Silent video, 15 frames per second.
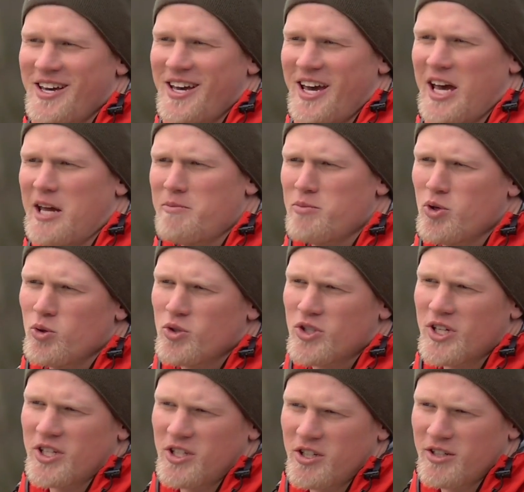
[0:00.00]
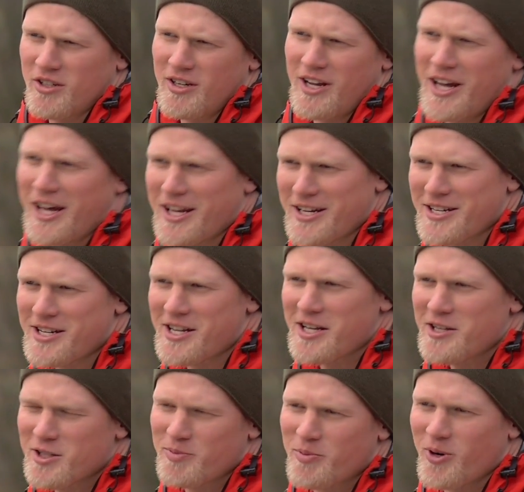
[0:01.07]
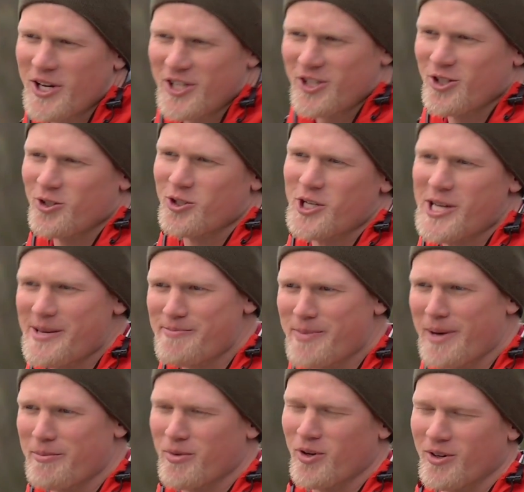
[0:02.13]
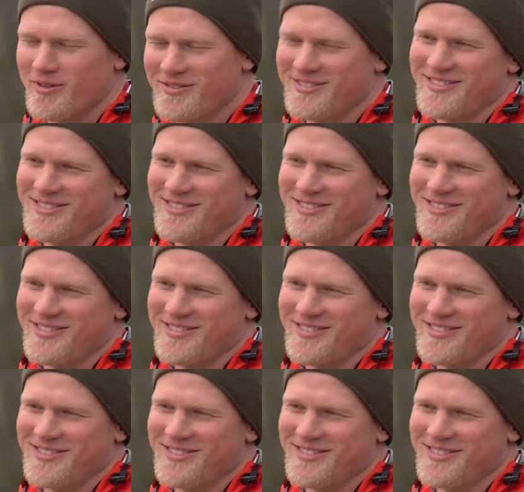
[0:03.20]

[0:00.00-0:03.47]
head musician, and inspirational team member.